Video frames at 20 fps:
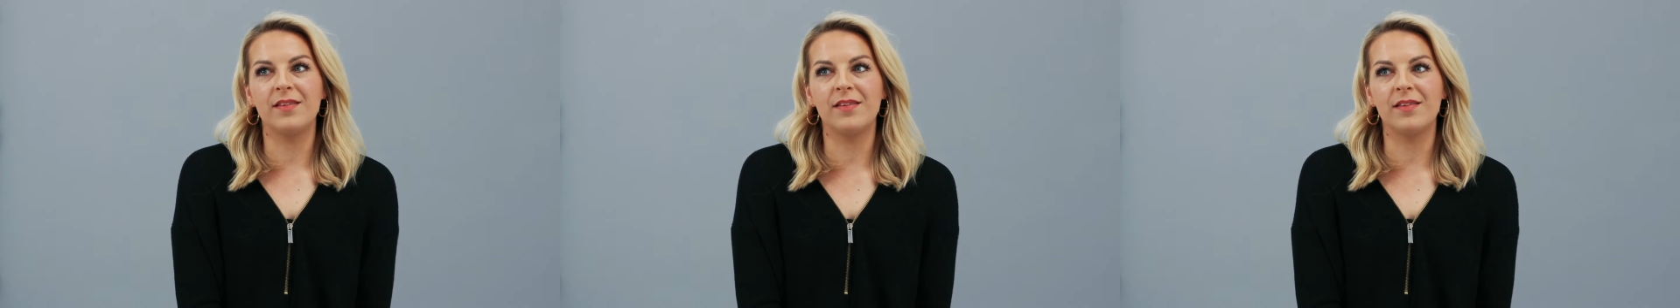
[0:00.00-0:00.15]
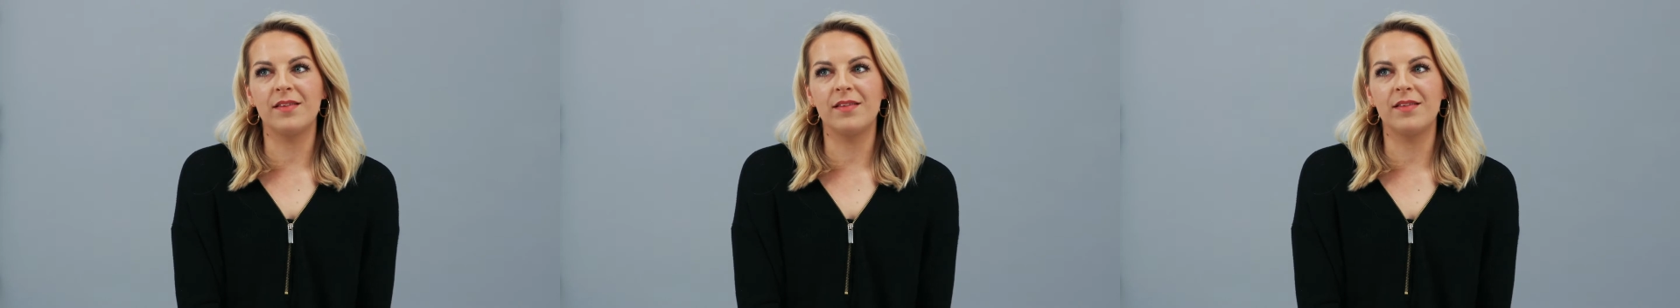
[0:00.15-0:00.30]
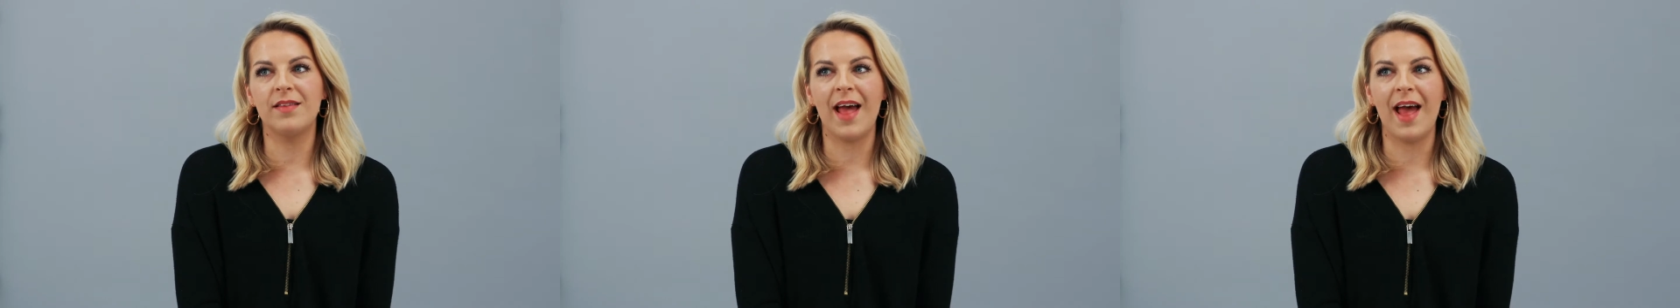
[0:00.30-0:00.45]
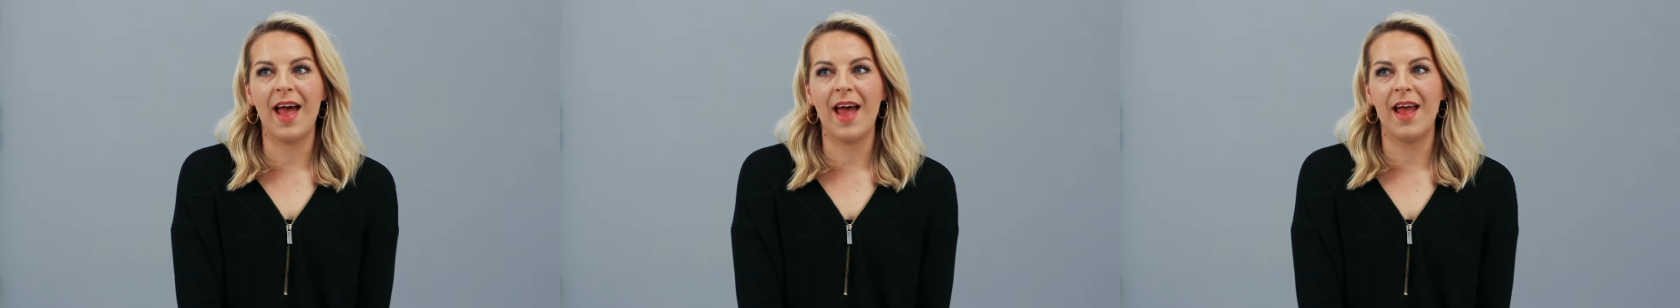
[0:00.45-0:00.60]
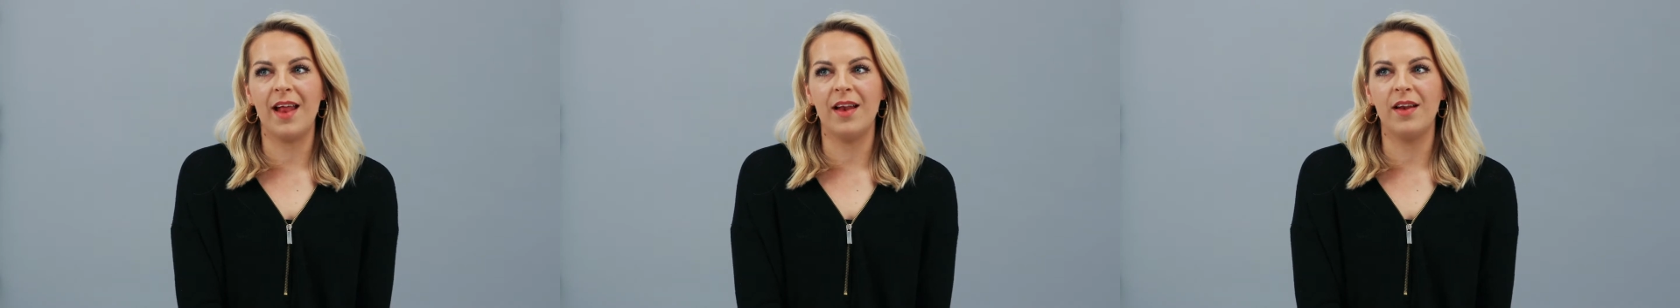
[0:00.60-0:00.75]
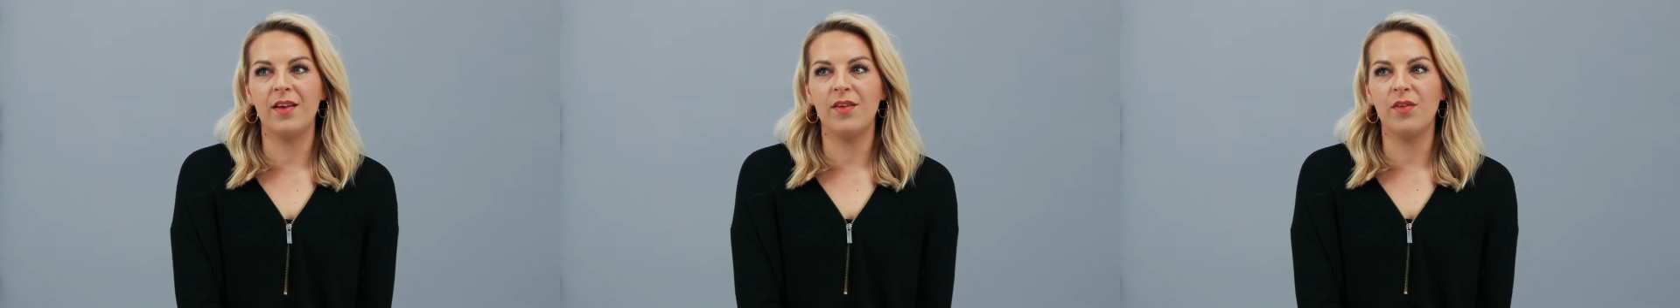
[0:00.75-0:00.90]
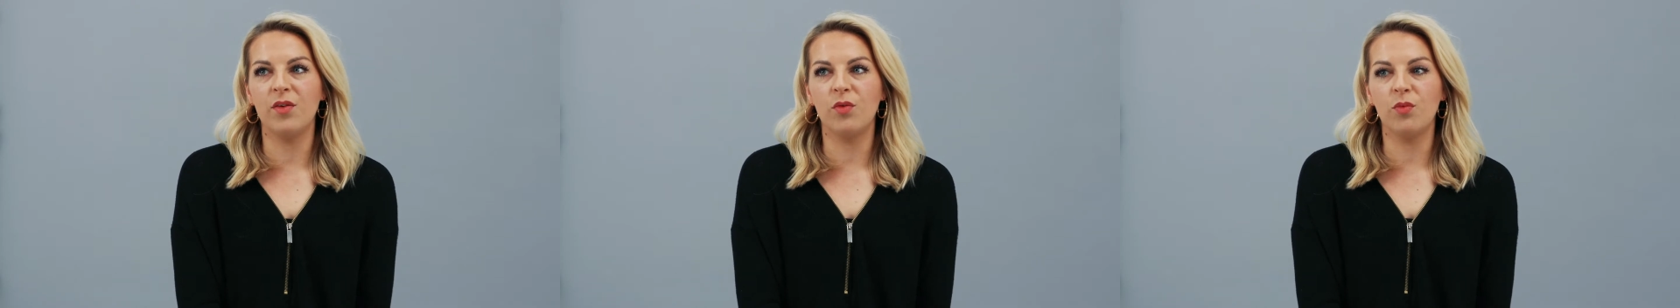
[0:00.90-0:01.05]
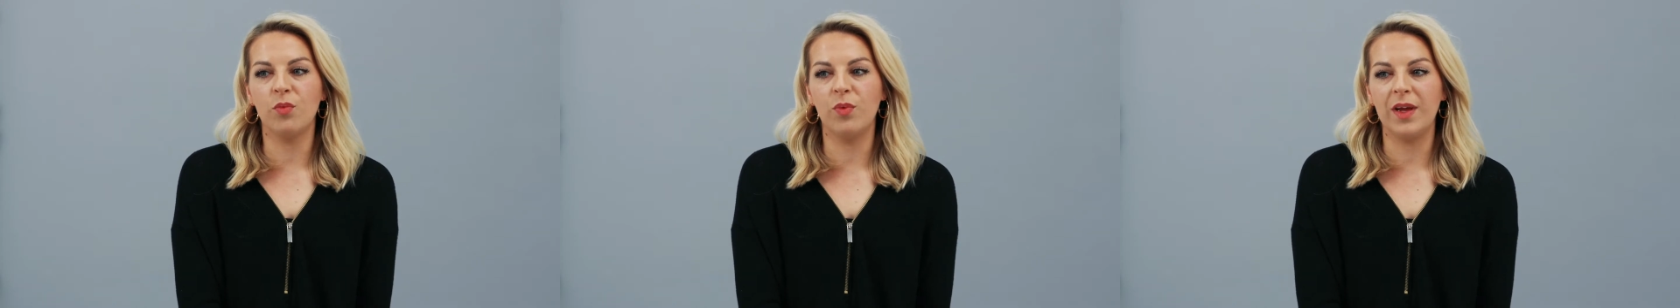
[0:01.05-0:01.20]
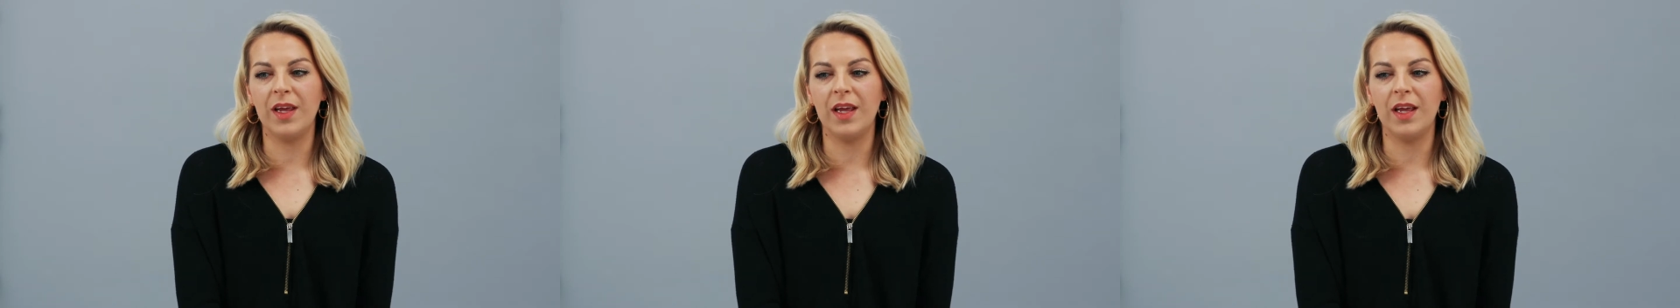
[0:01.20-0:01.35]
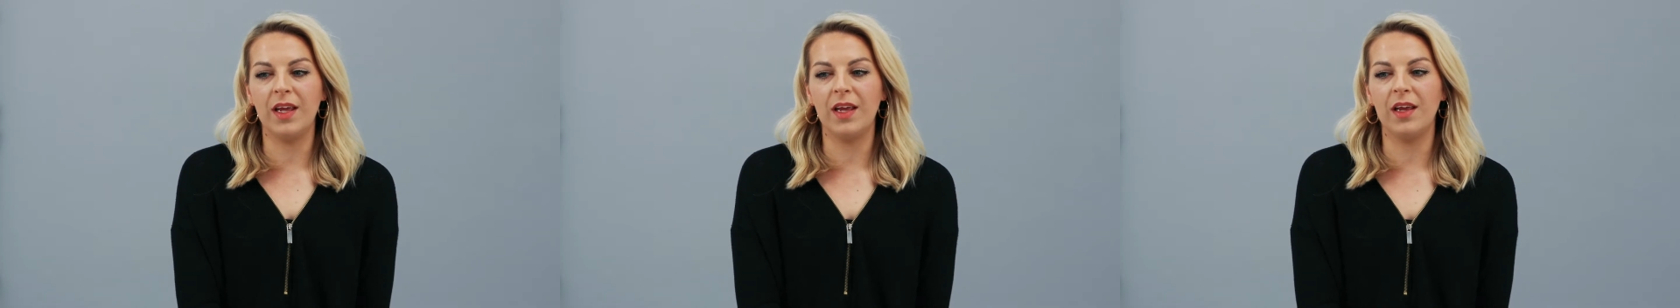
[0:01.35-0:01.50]
then
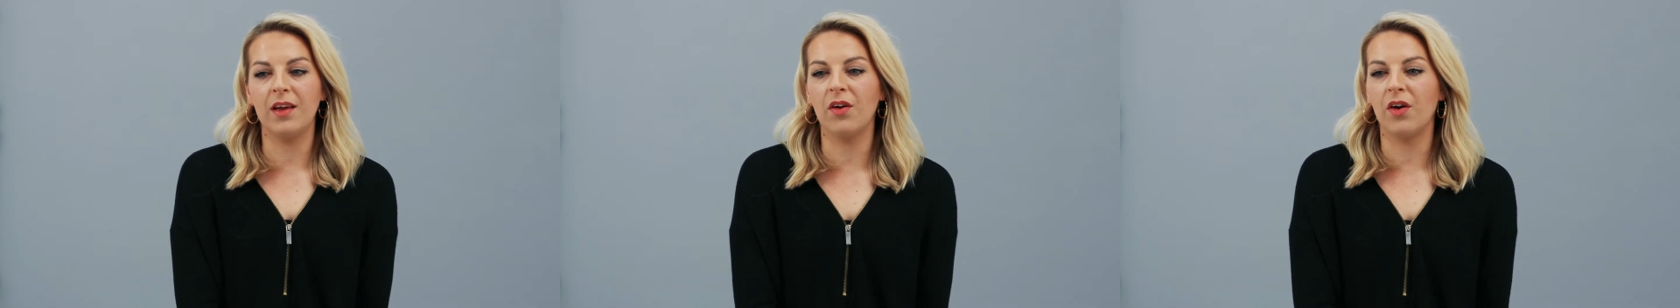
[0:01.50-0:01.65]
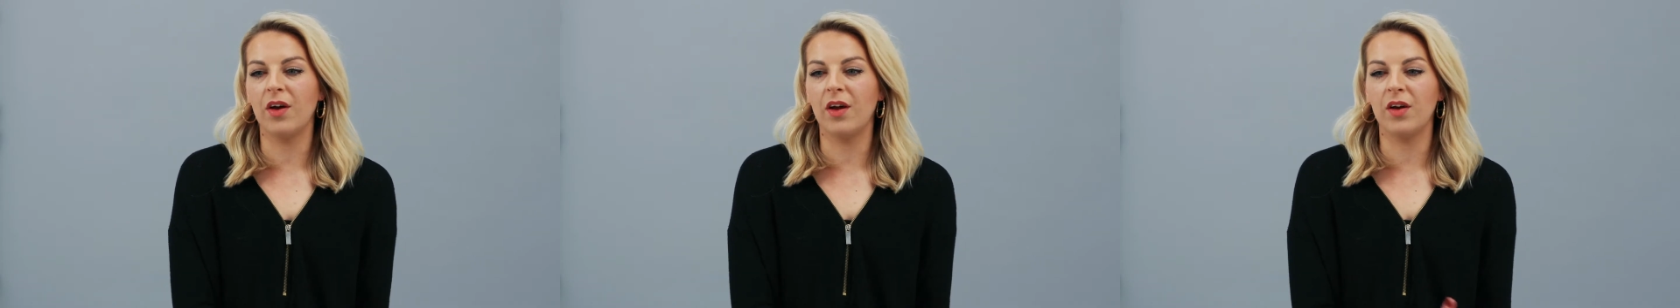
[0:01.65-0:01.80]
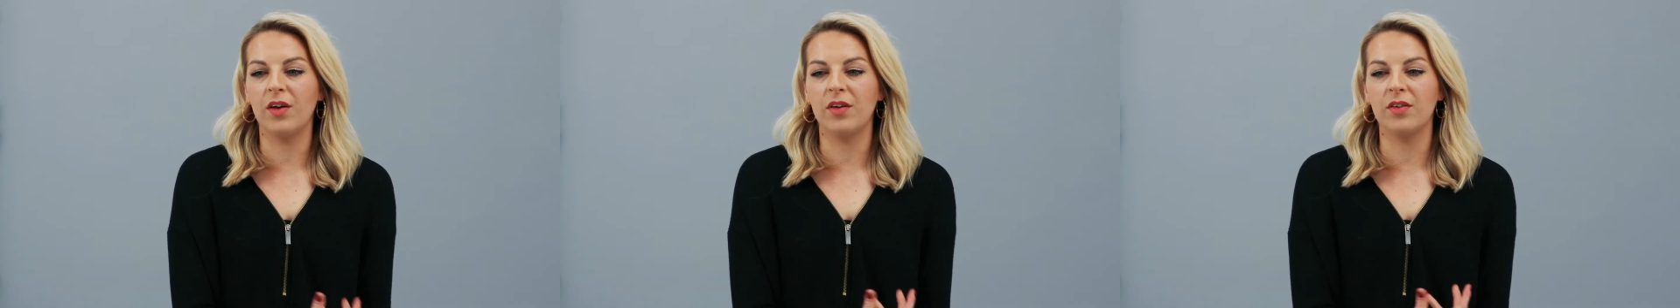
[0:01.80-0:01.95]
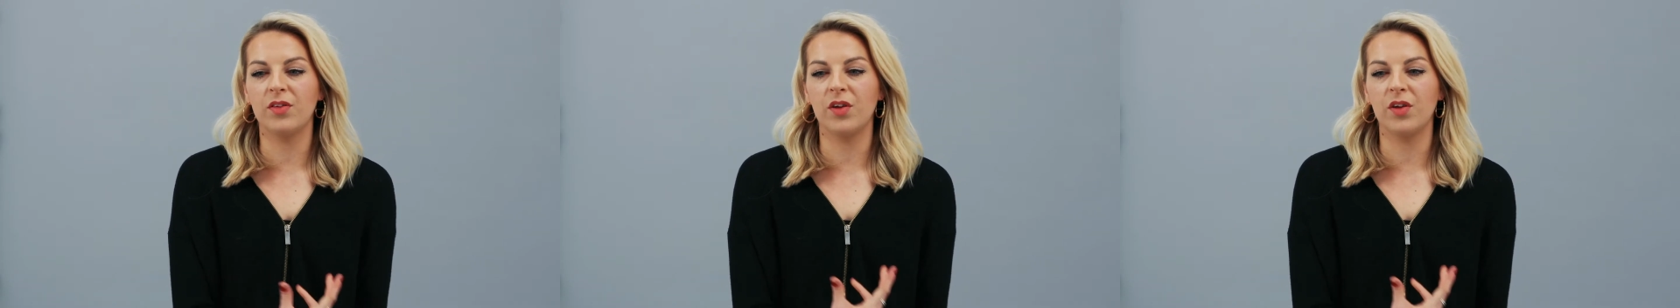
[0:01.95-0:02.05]
we got in